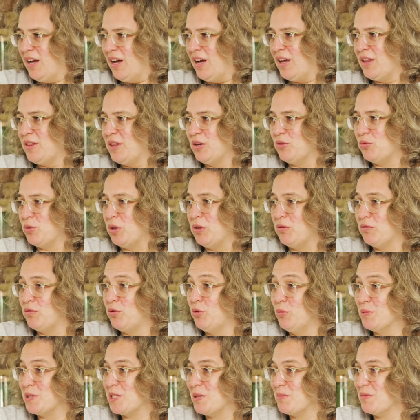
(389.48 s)
I think we
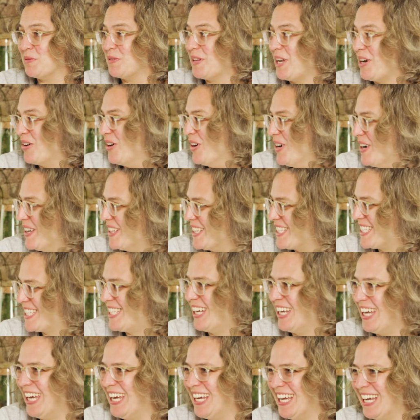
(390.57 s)
informed some of their
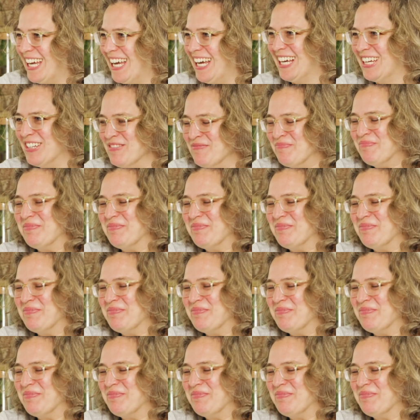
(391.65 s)
answer.